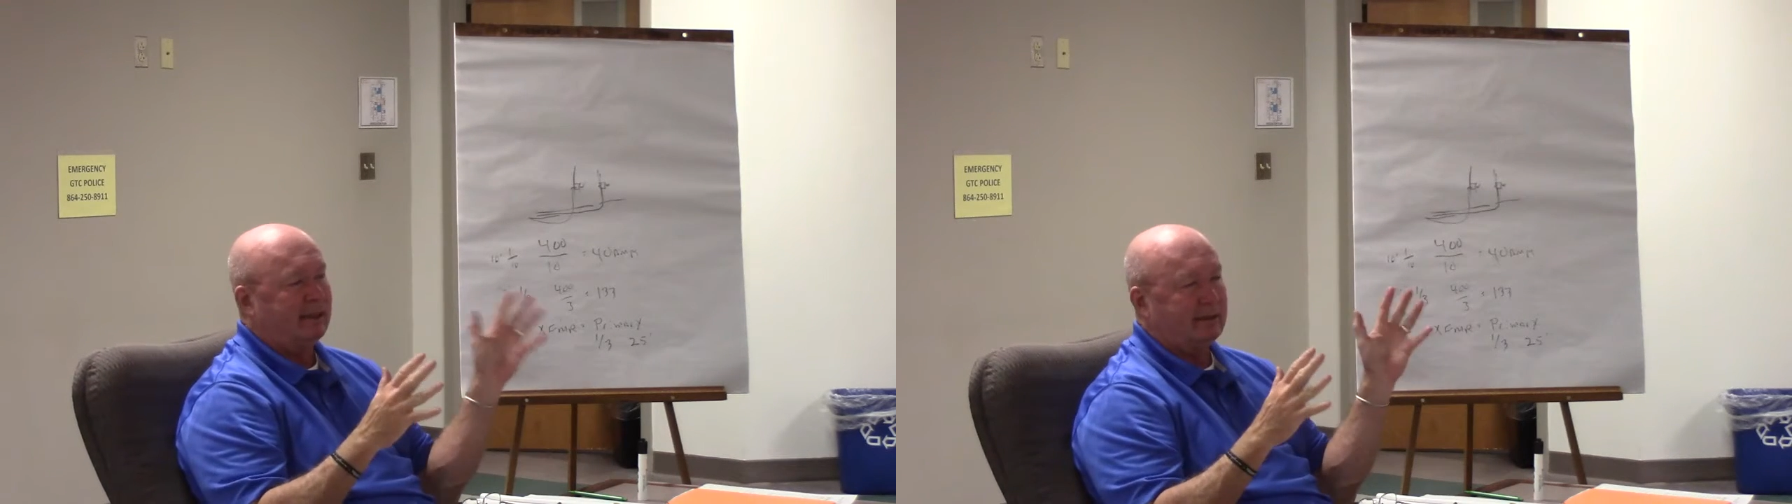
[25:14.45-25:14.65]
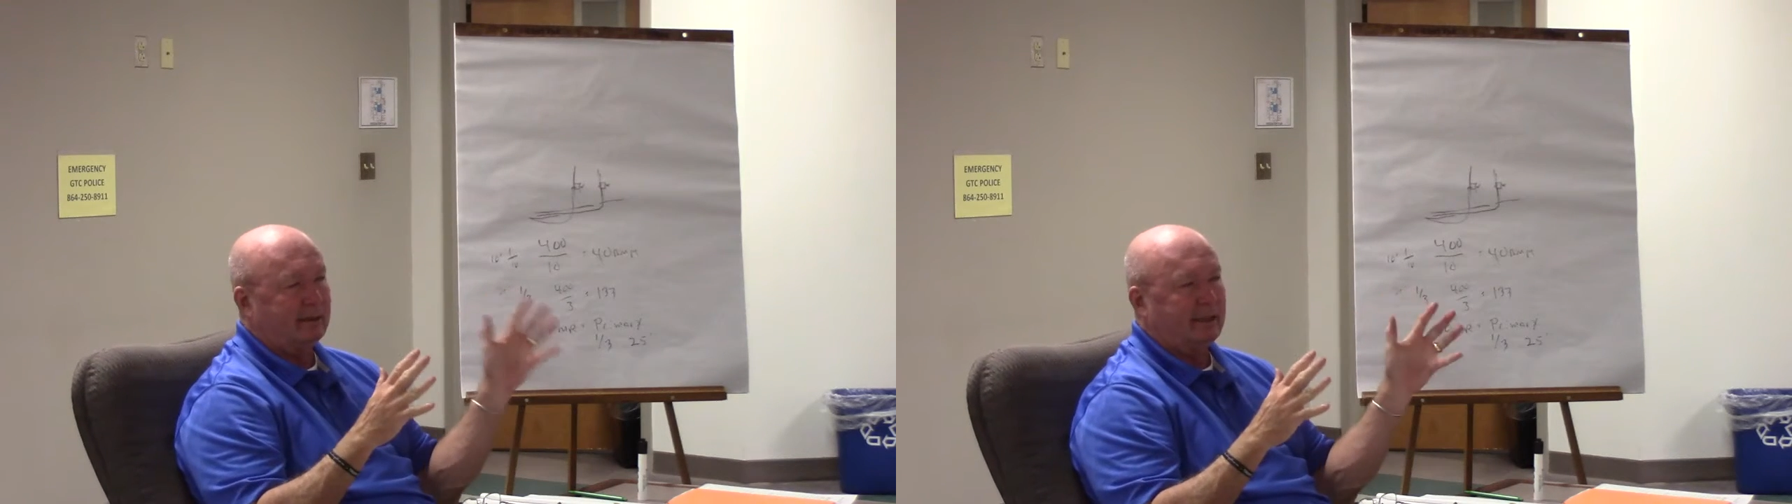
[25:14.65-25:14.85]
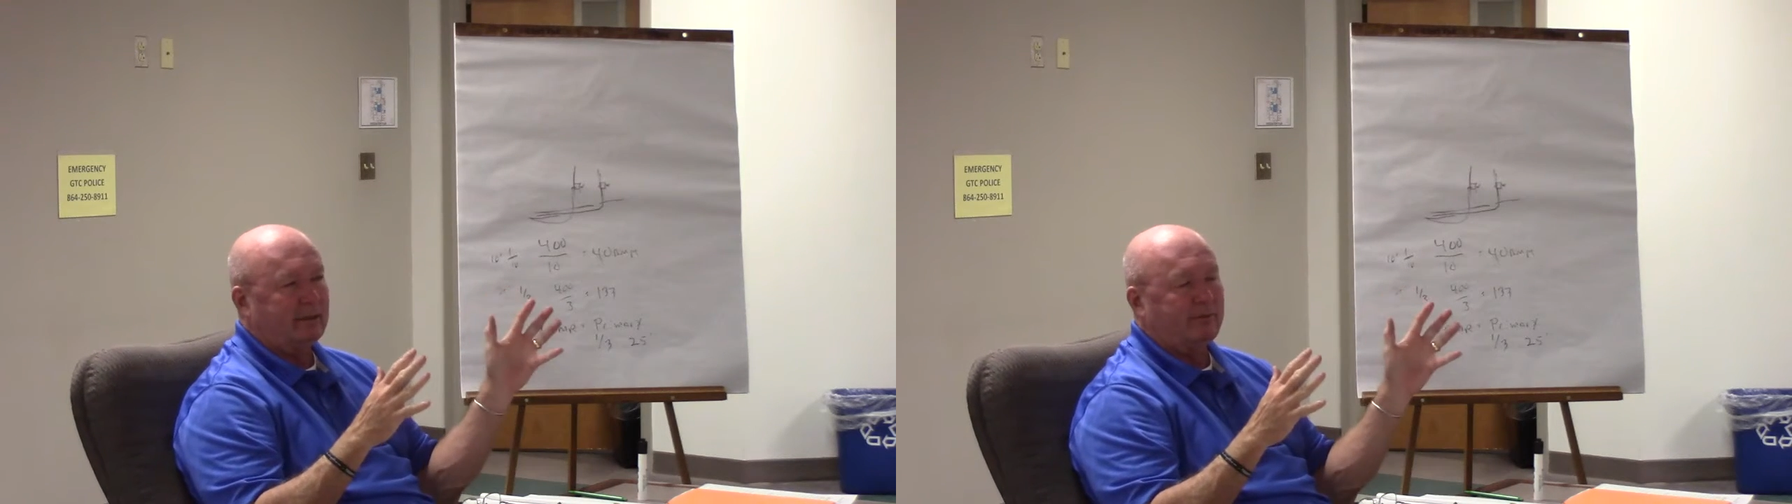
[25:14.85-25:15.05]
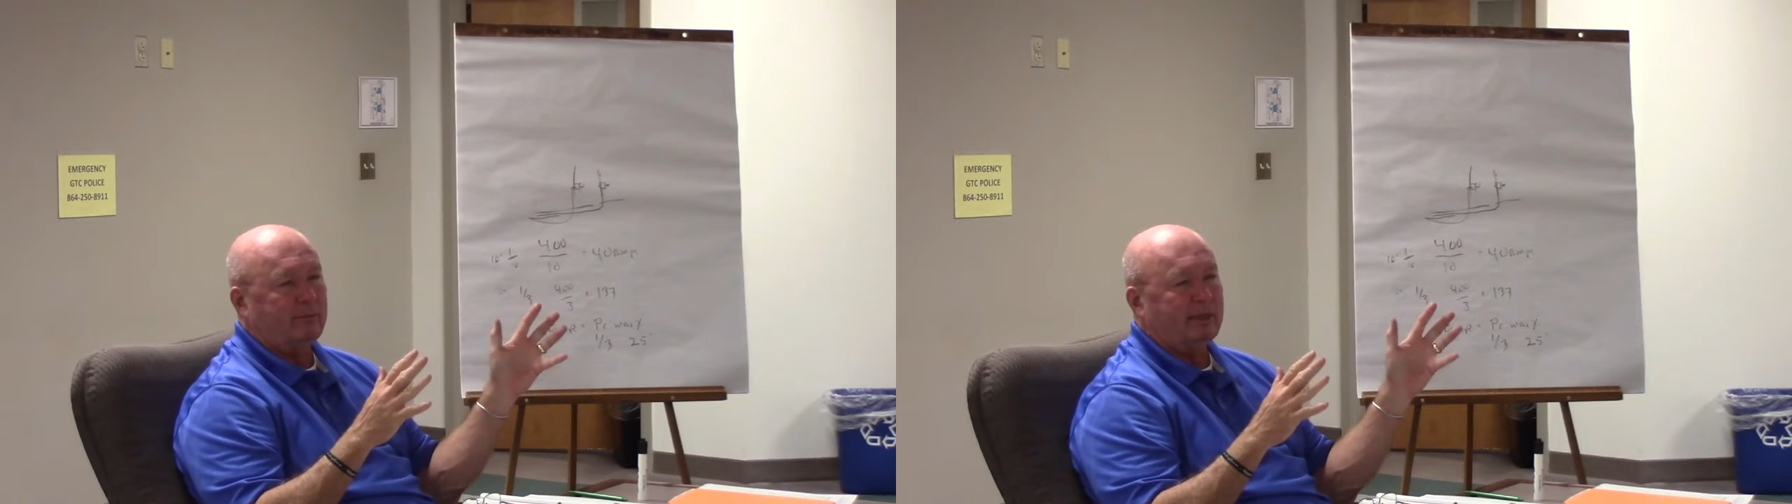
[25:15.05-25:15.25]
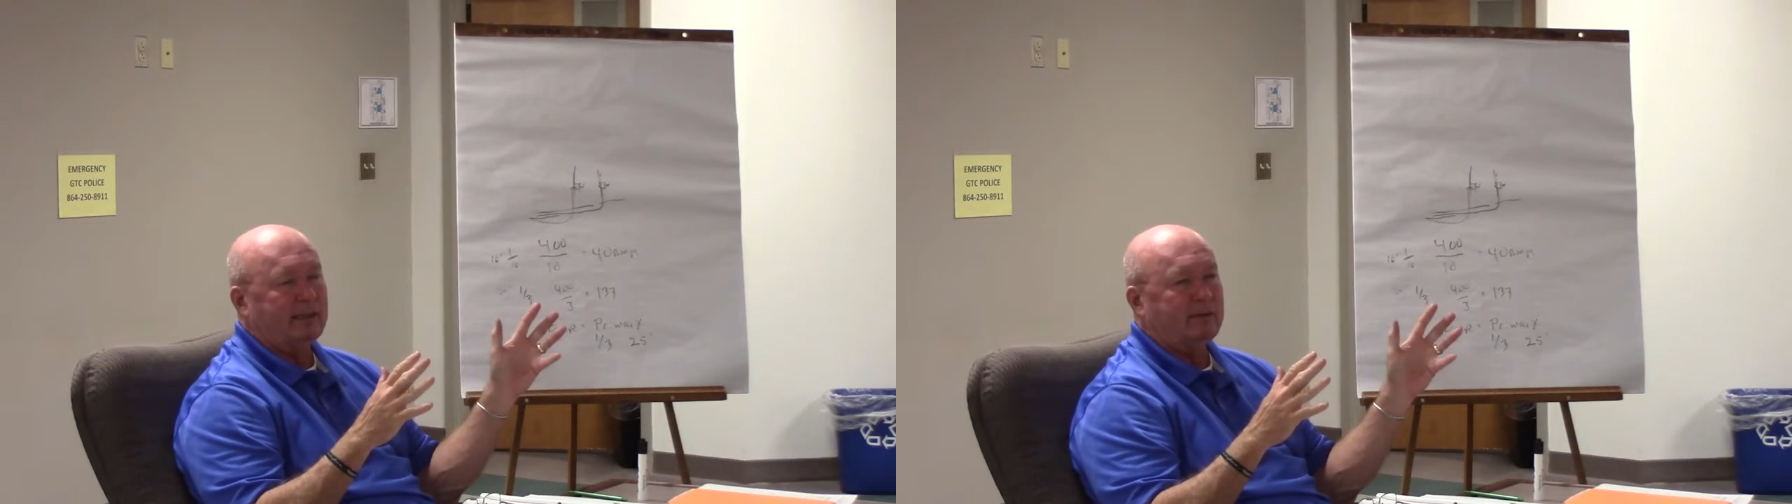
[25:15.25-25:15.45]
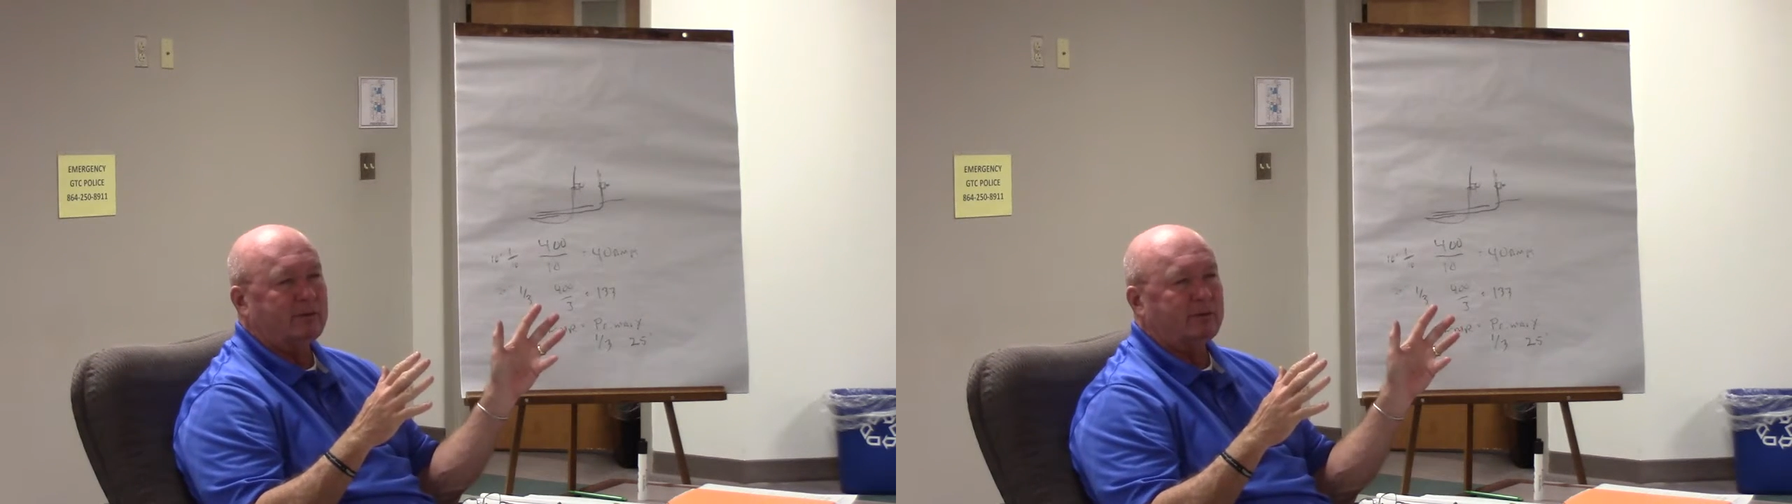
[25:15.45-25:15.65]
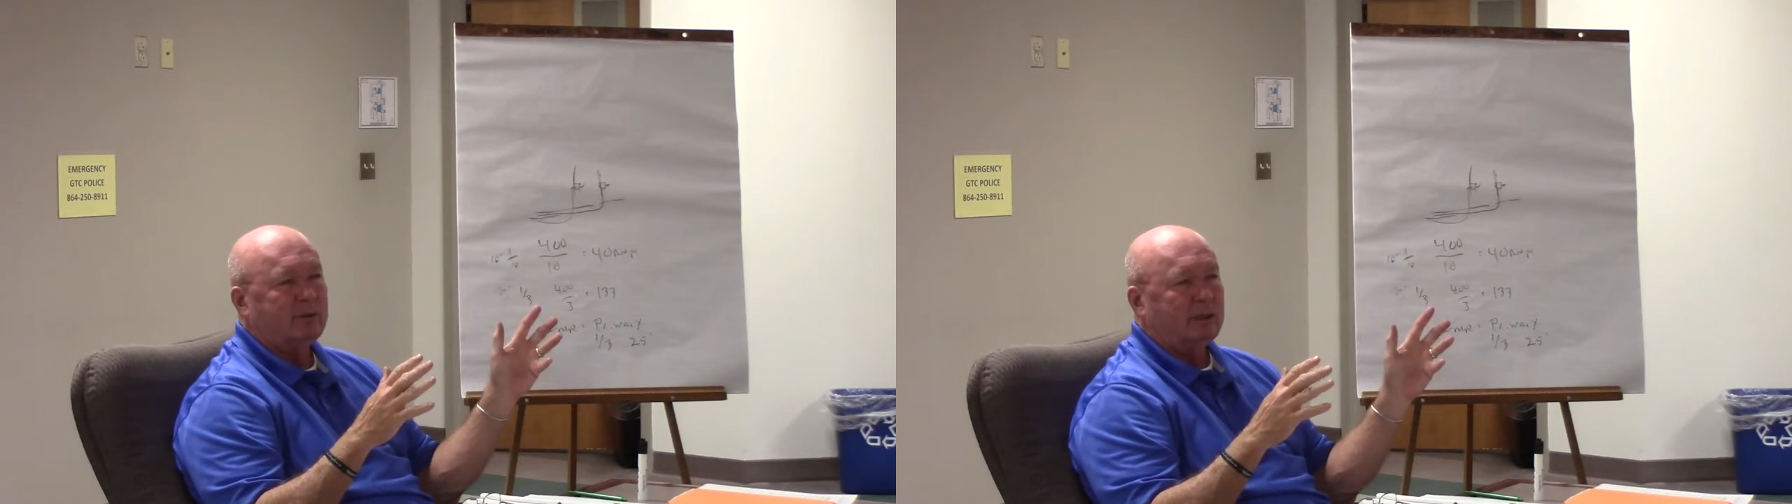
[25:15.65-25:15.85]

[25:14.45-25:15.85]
designated for maintenance.